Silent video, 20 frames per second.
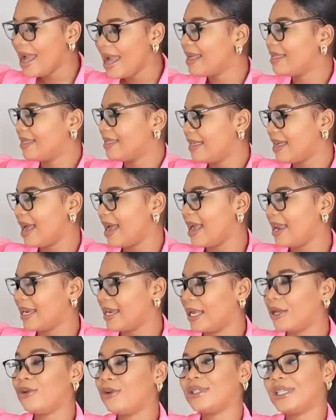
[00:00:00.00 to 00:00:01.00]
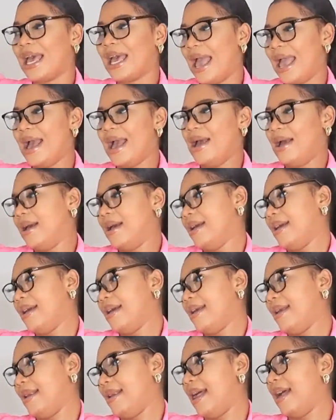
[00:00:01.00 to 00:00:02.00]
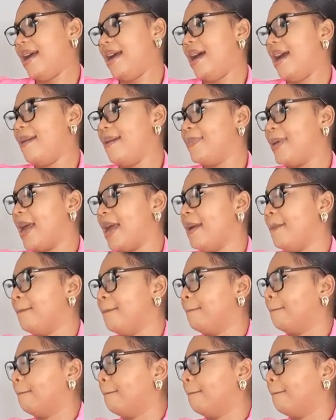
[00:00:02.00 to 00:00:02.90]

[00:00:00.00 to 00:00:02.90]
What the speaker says: And then let's try in a happy.